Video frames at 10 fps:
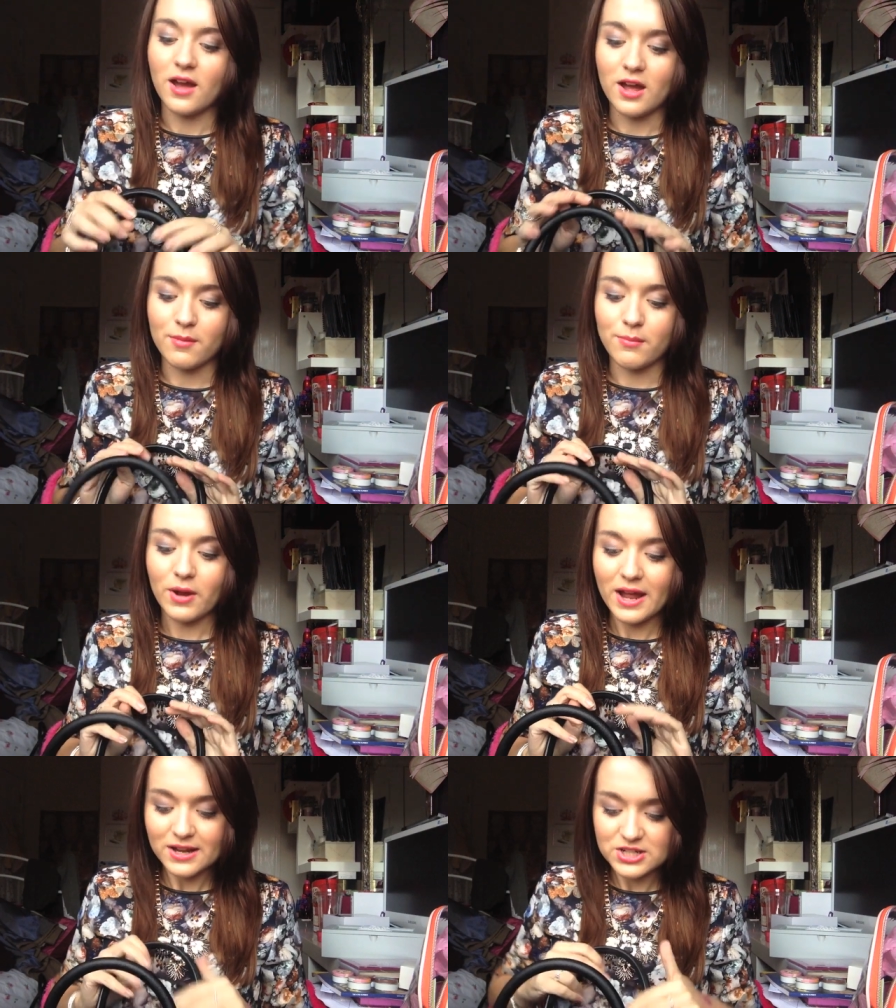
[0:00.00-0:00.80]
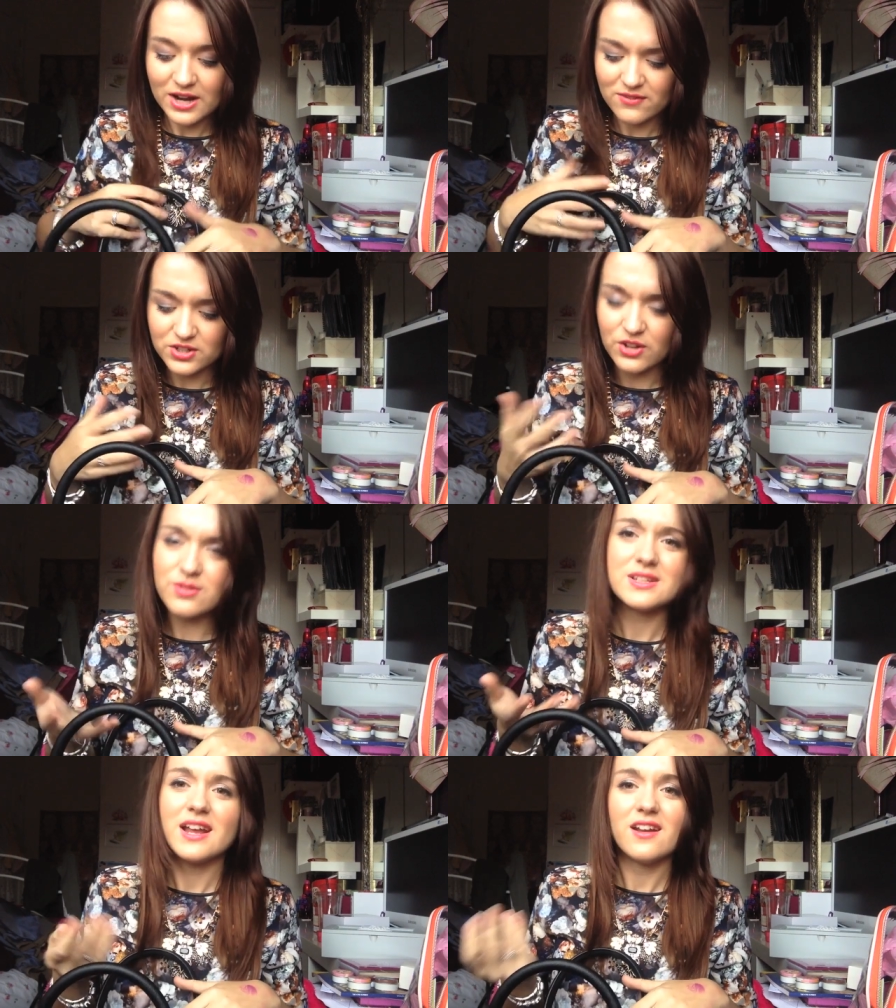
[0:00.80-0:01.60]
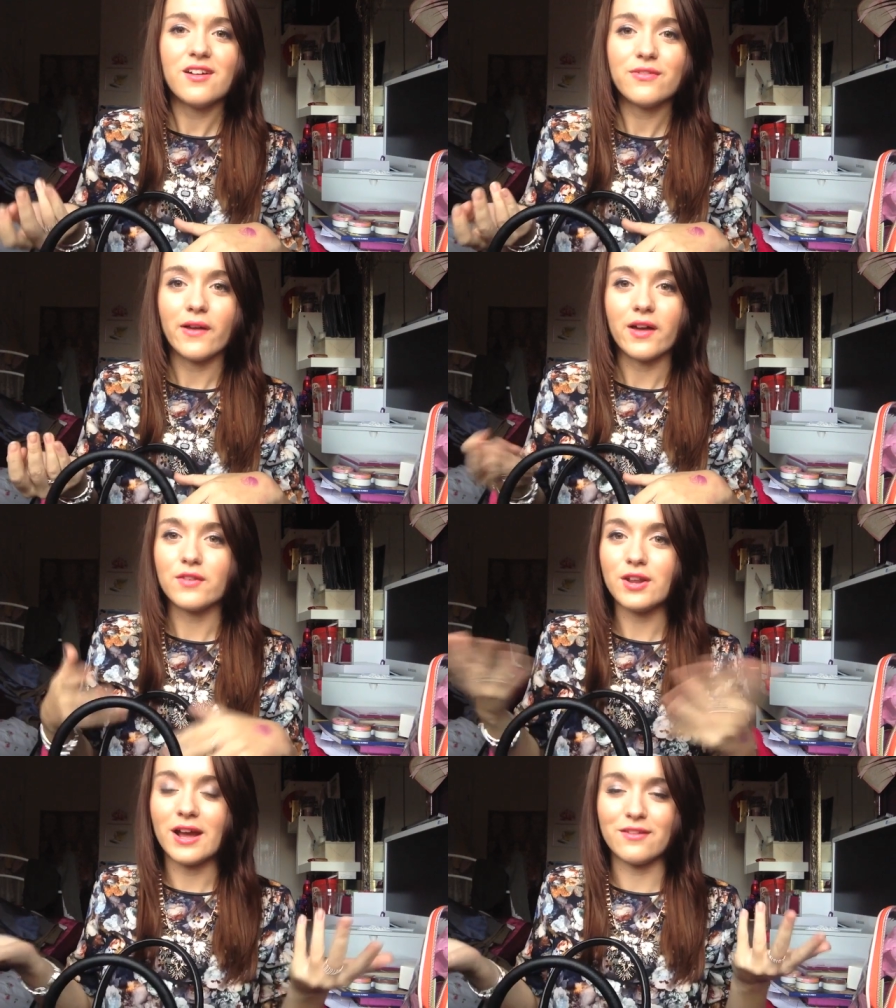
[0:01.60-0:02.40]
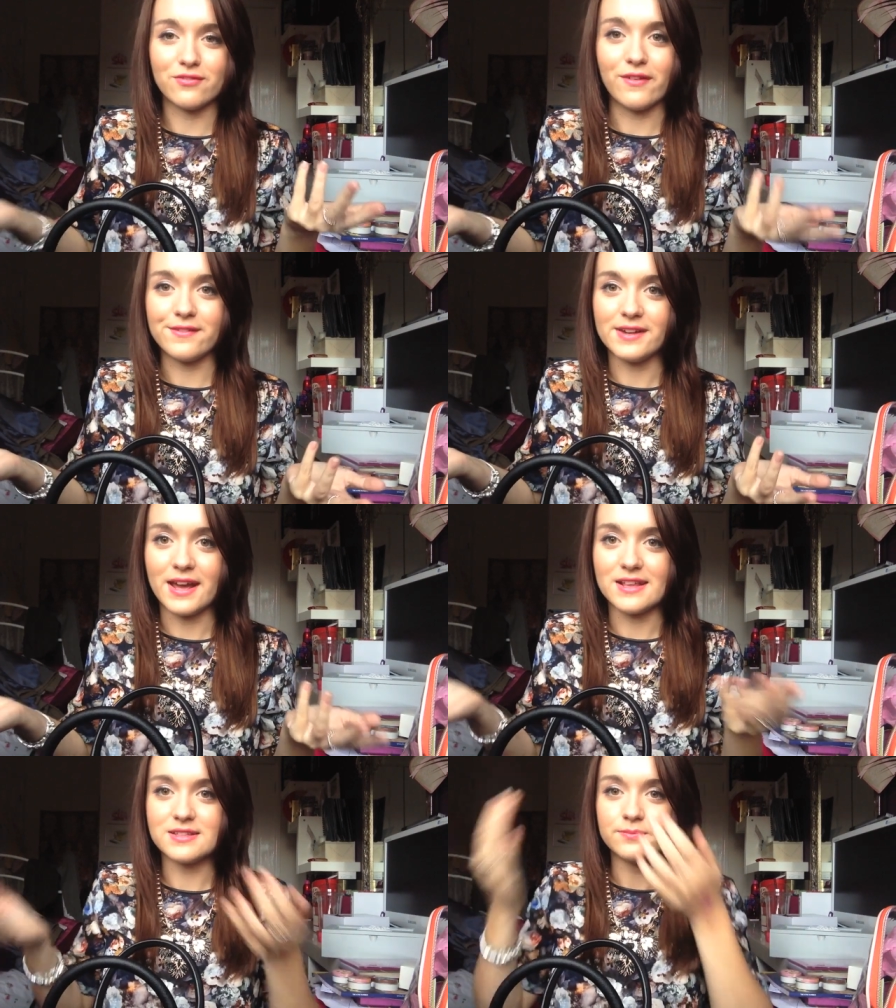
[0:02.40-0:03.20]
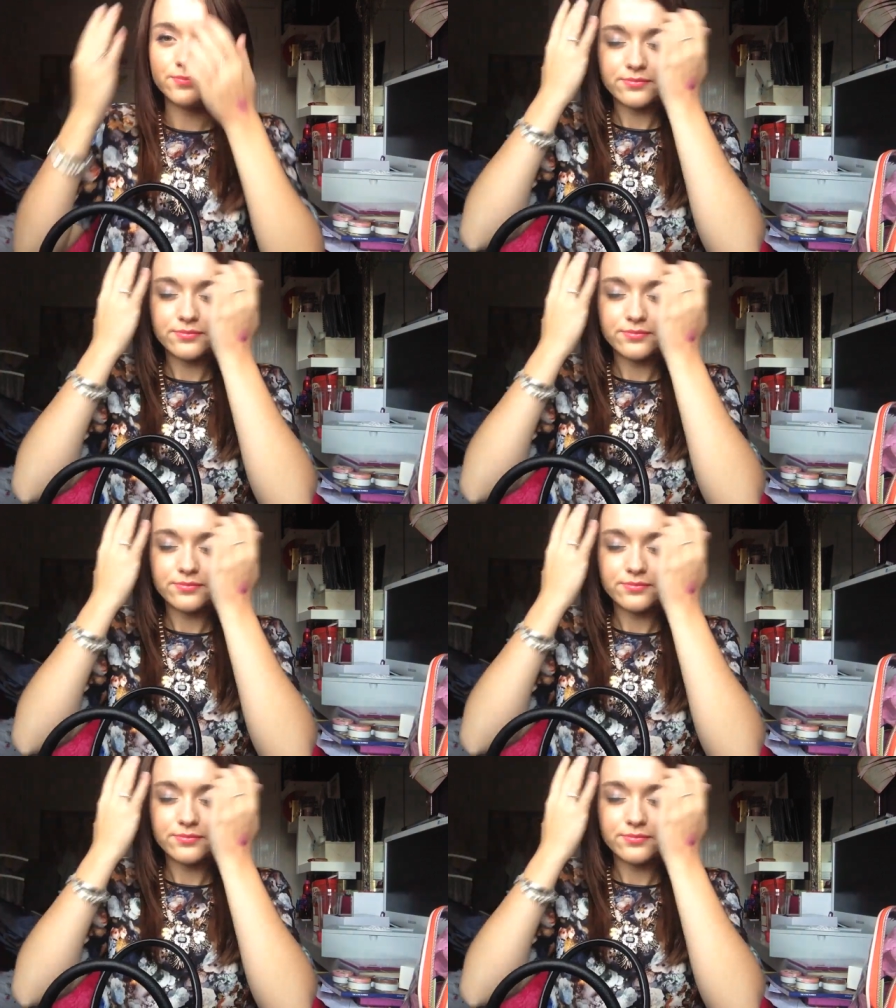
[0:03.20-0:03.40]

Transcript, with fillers: um, but I actually haven't used it enough. Like I've only had it for five days.